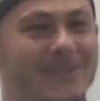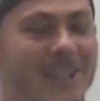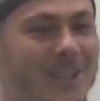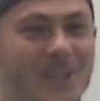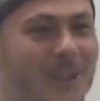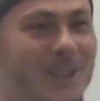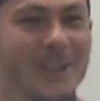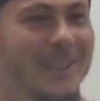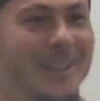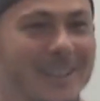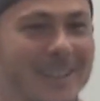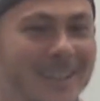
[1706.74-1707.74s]
mashallah.
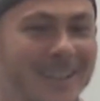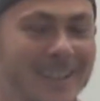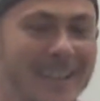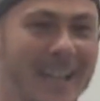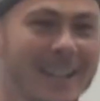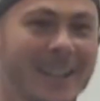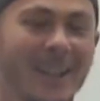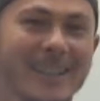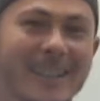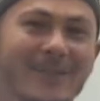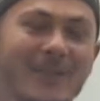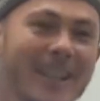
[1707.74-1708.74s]
Now they're like
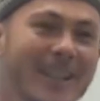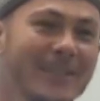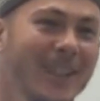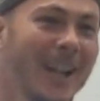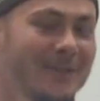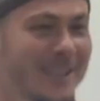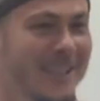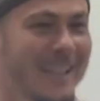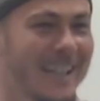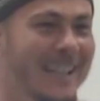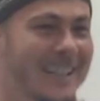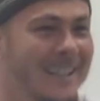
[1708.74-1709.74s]
this big,
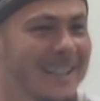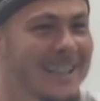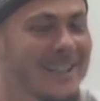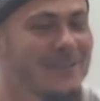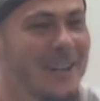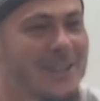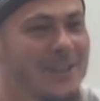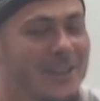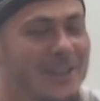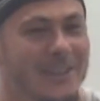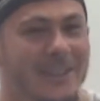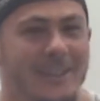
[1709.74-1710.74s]
alhamdulillah,
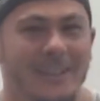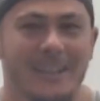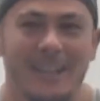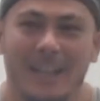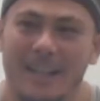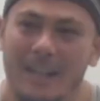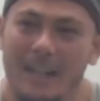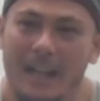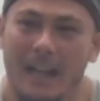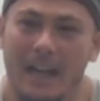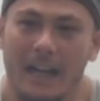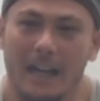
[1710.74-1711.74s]

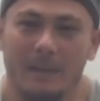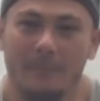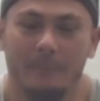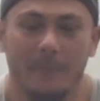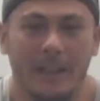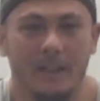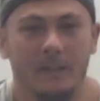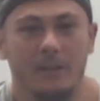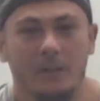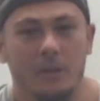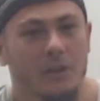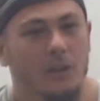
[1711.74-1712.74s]
mashallah. And
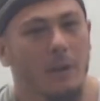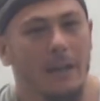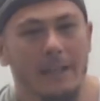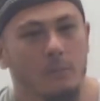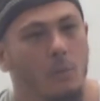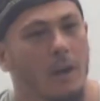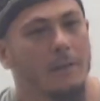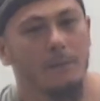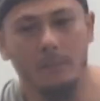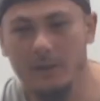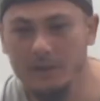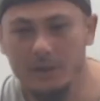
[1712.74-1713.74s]
just the way his
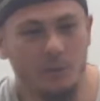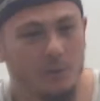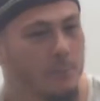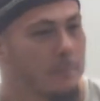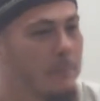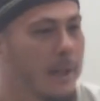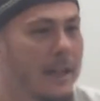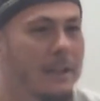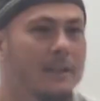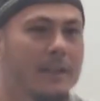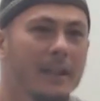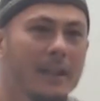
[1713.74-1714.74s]
wife was, he would prepare
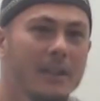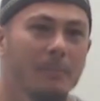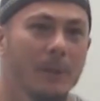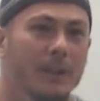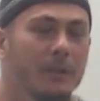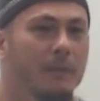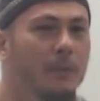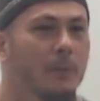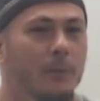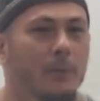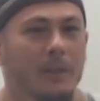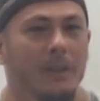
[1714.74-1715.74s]
the dinner, spread the
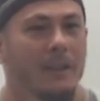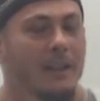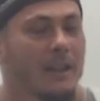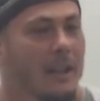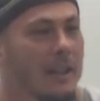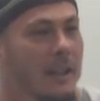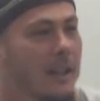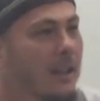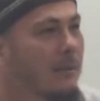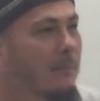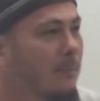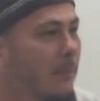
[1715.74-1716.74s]
food.
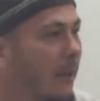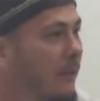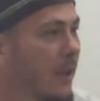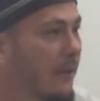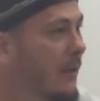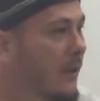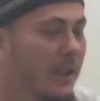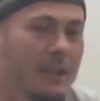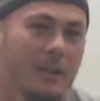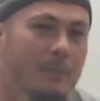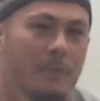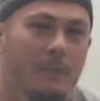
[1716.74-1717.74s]
I've never seen
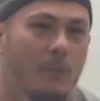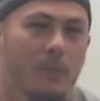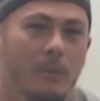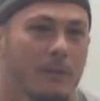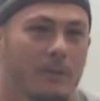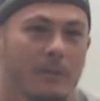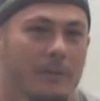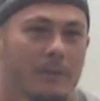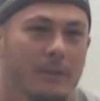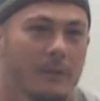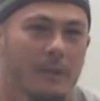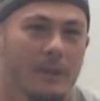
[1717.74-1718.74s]
this before.
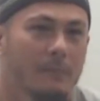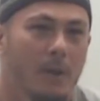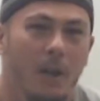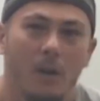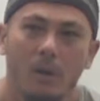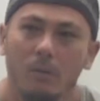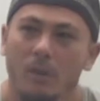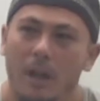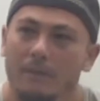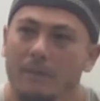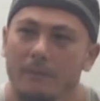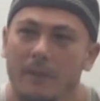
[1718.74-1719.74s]
In my whole
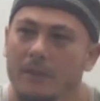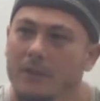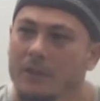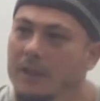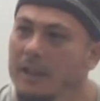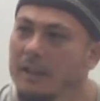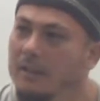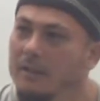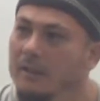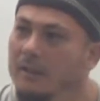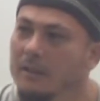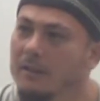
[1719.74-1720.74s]
life, I've never seen
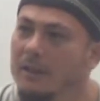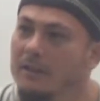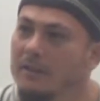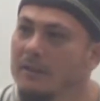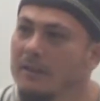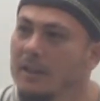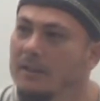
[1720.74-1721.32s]
this